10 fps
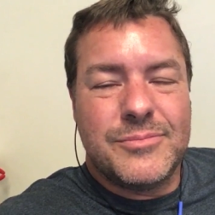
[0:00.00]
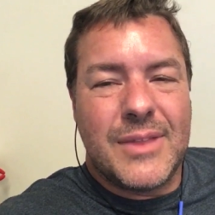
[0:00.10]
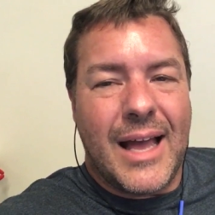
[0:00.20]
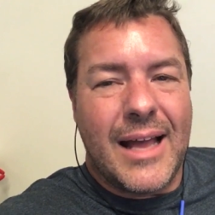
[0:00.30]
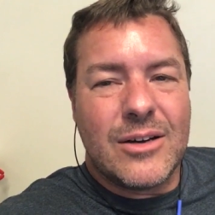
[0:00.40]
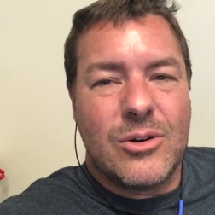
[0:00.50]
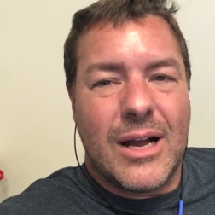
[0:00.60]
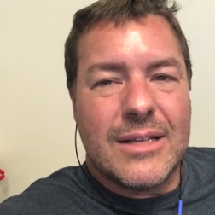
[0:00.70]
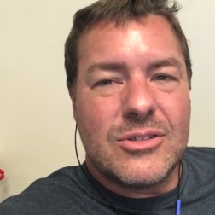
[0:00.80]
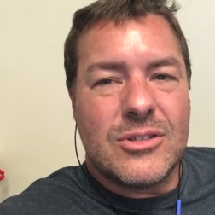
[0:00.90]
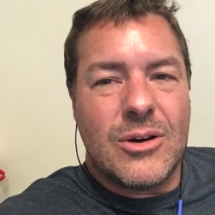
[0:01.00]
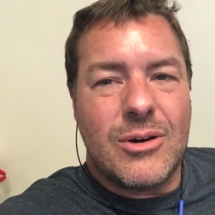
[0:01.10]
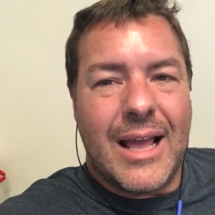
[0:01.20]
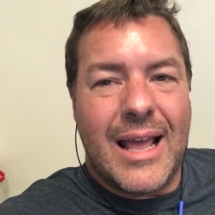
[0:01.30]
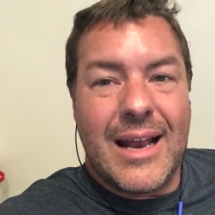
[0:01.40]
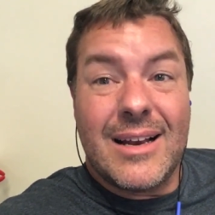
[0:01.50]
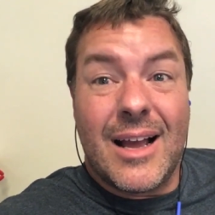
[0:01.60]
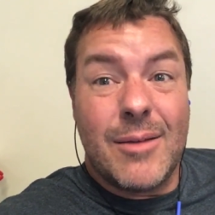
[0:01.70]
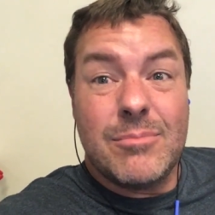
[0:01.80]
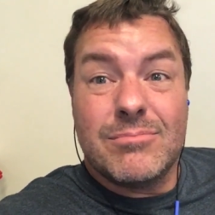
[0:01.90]
that grindstone, and
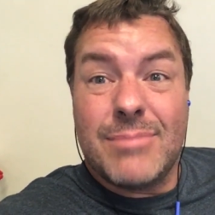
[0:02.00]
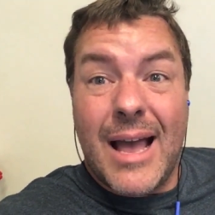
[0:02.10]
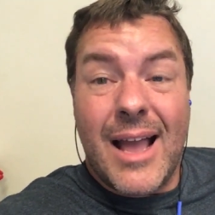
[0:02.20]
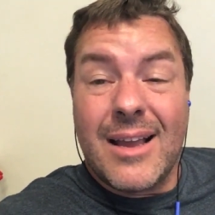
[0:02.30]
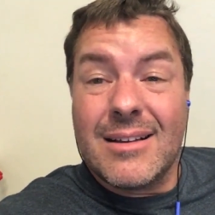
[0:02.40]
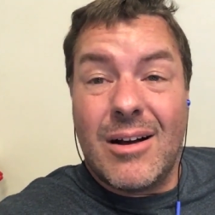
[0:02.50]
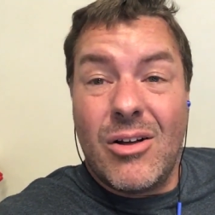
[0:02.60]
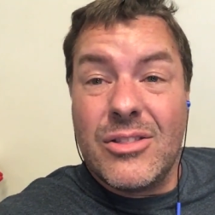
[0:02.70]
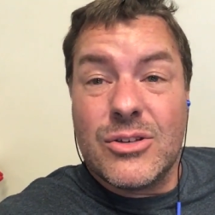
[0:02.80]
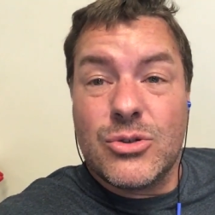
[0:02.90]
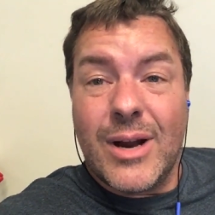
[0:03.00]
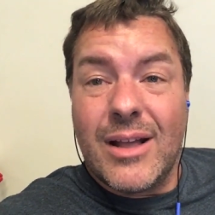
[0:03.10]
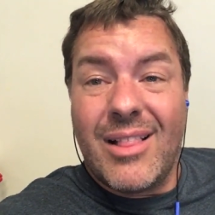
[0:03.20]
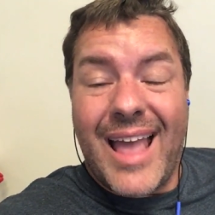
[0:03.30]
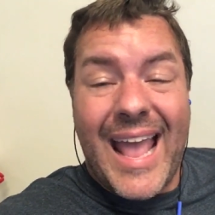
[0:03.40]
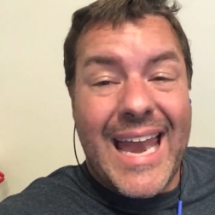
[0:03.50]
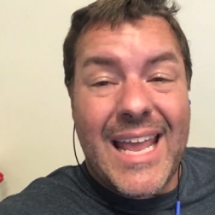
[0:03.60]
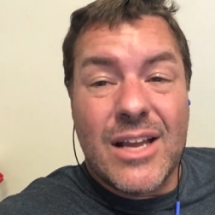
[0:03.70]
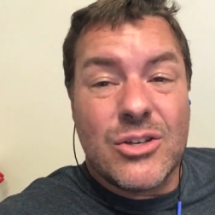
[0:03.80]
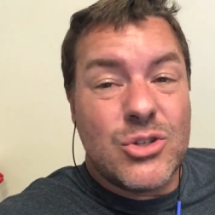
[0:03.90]
I'm back on the trail
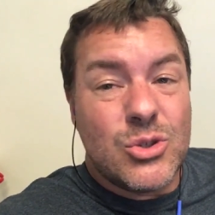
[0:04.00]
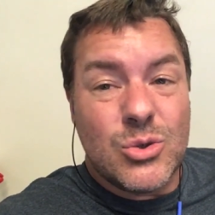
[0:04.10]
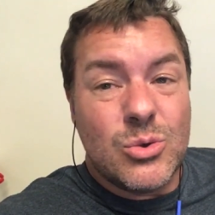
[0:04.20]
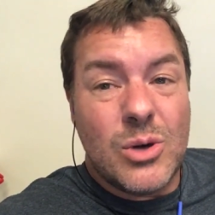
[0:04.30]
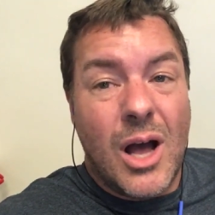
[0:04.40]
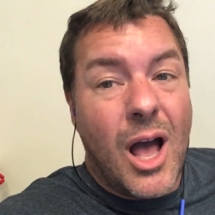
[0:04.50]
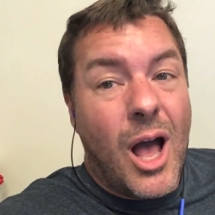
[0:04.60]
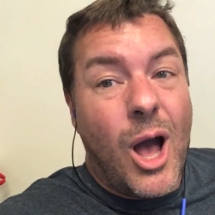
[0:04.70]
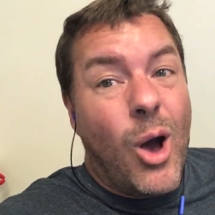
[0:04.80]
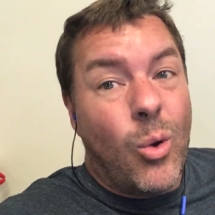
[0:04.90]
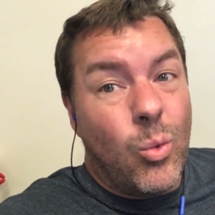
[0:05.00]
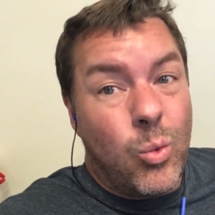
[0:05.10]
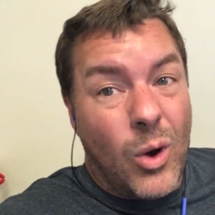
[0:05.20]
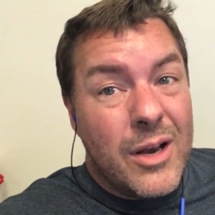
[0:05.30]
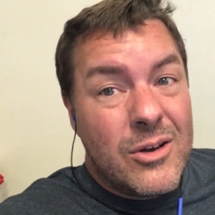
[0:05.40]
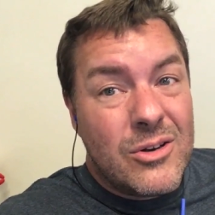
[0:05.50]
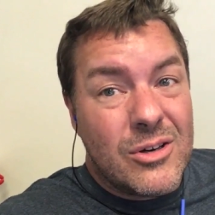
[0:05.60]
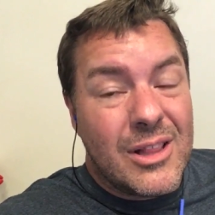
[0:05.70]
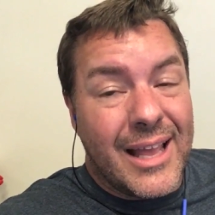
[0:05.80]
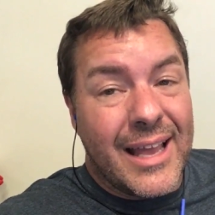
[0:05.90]
heading to
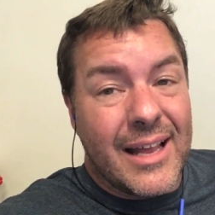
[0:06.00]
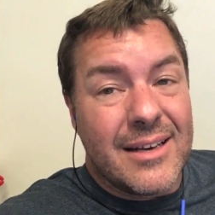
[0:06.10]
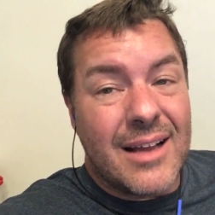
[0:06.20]
Wonderland.